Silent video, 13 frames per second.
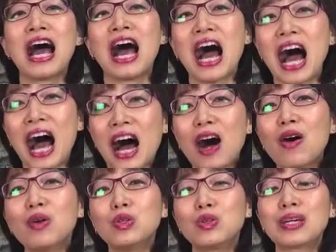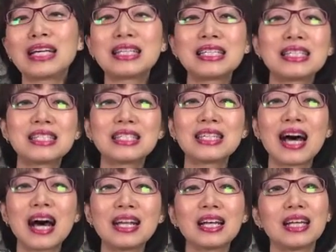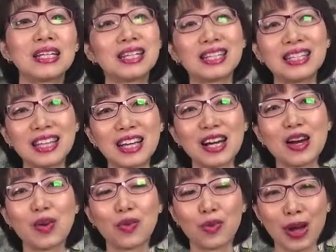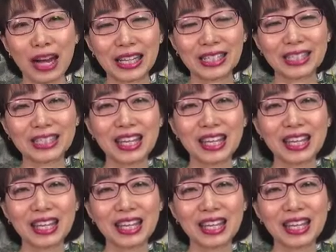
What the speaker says: how you can start the year right.